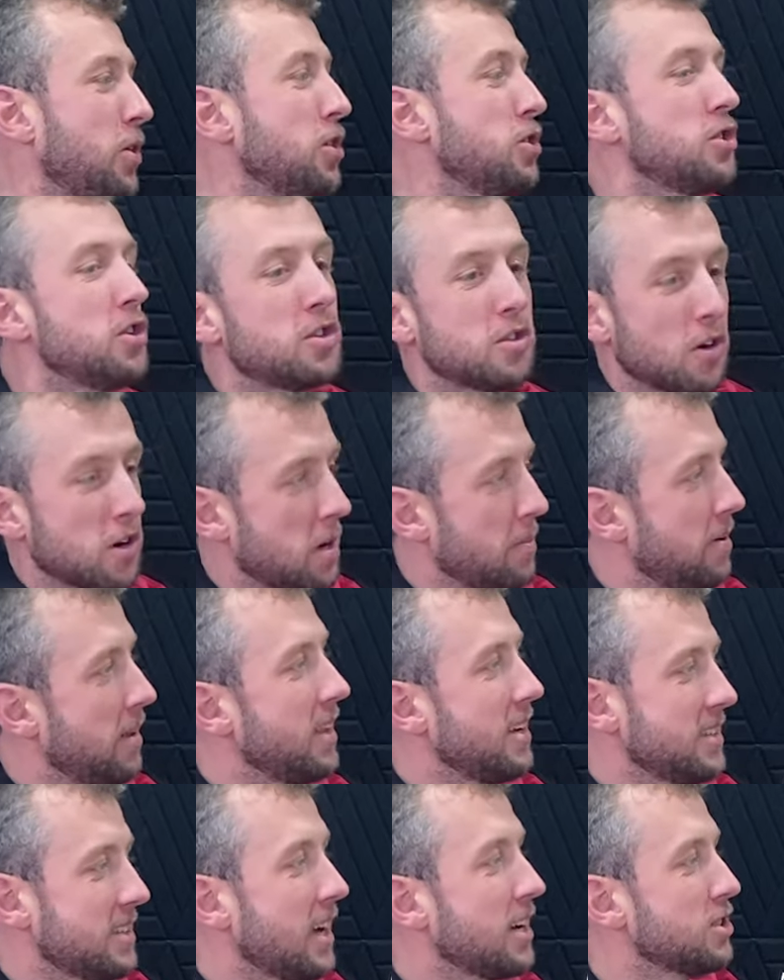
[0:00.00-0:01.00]
should talk about?
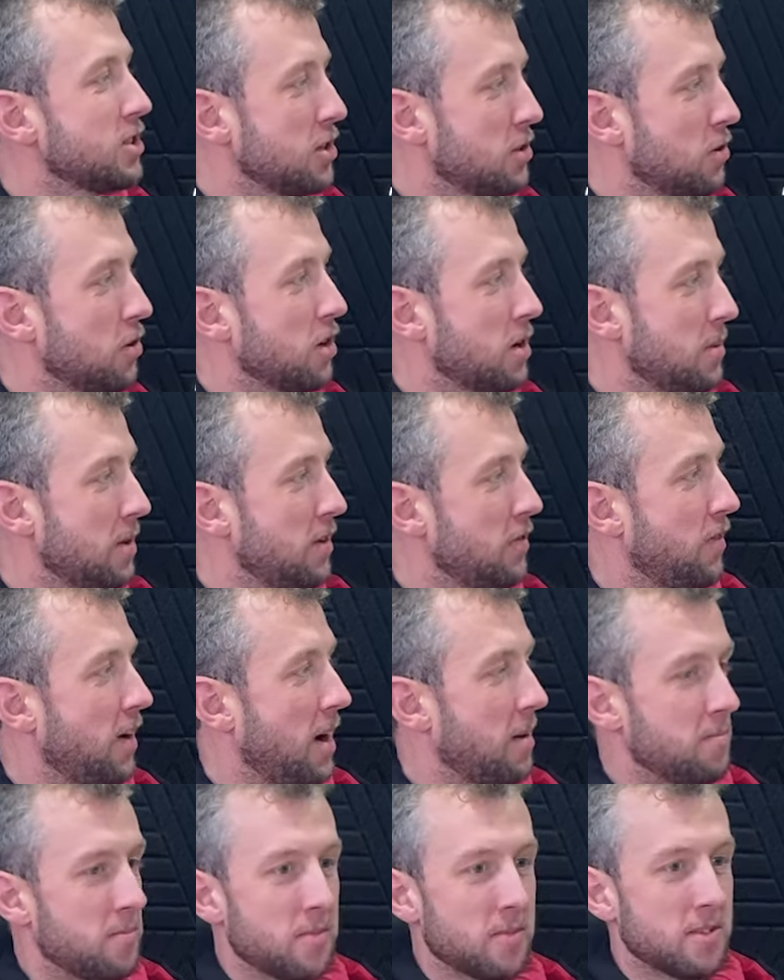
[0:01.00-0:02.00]
Let's actually talk about the
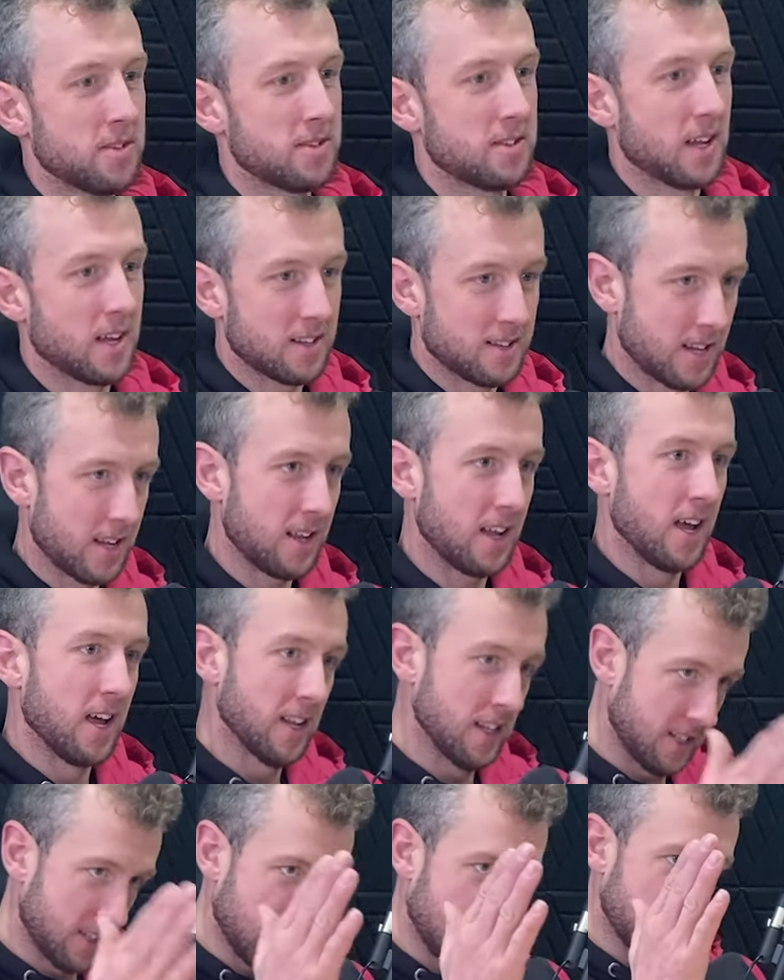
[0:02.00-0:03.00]
farm. Yes, t- t-
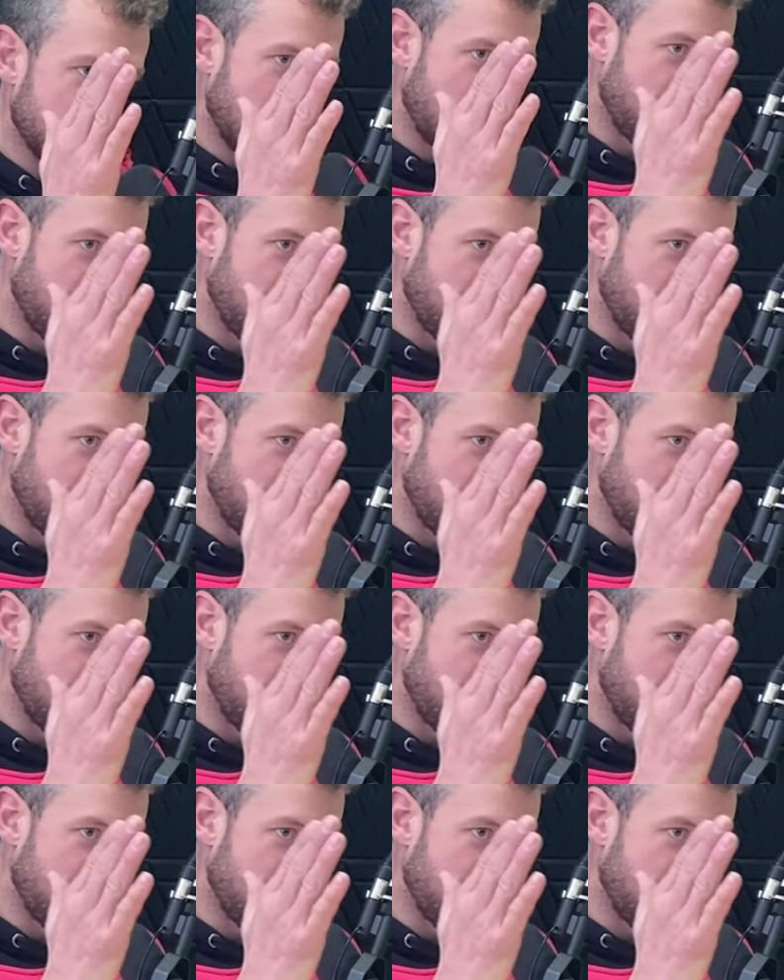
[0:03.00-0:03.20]
give